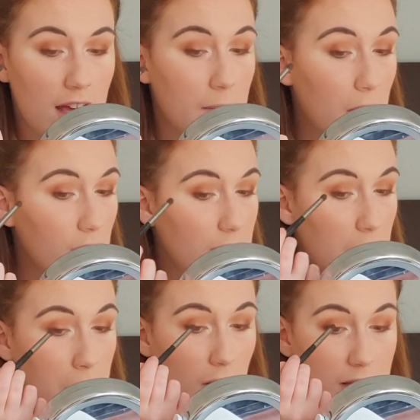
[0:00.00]
And I'm
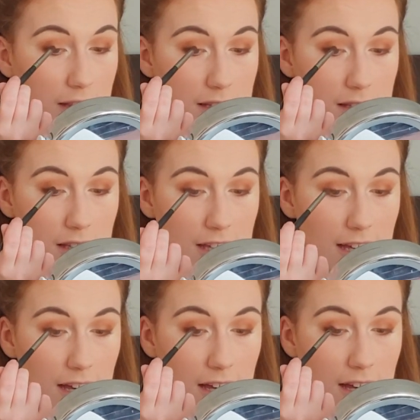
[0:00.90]
only applying this to
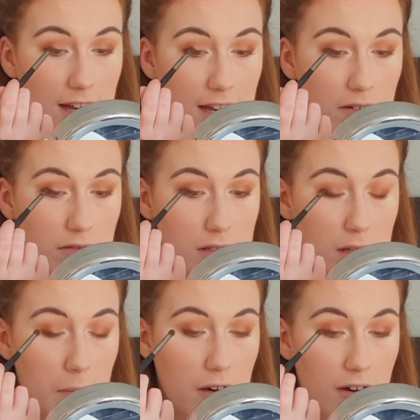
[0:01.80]
the
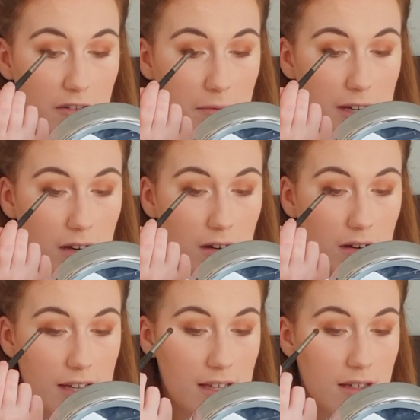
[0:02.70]
outer part of my
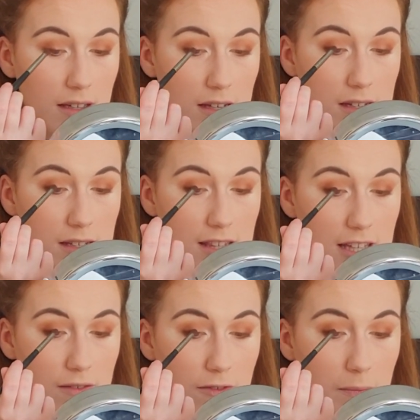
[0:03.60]
eye. So
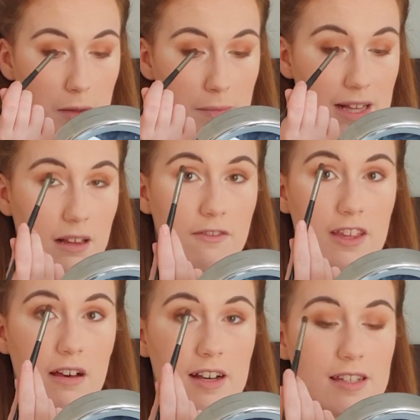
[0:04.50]
that from the middle of
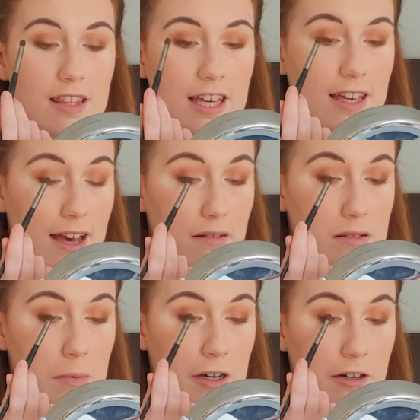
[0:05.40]
the eye to the
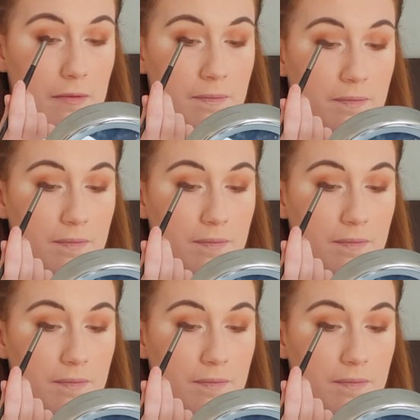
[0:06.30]
outer part.